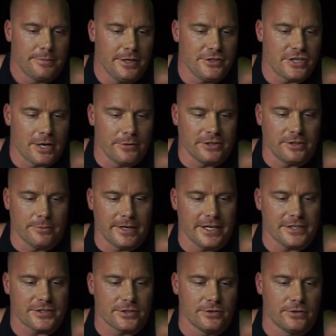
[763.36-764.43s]
PJ went to my
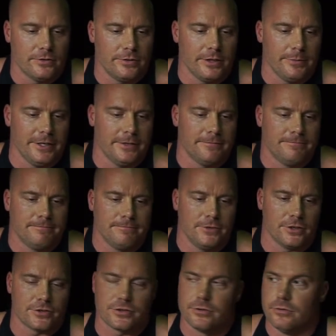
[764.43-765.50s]
school. What do you mean,
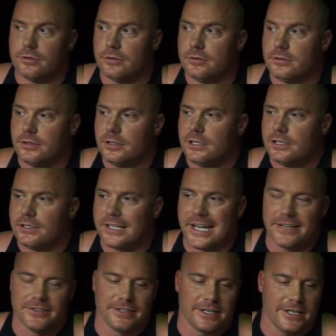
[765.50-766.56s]
your school?
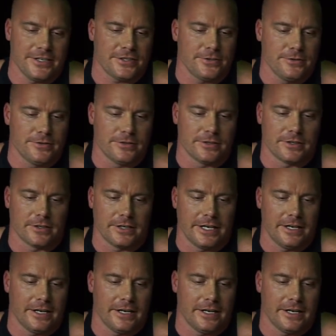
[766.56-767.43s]
Caneland High School or NIU?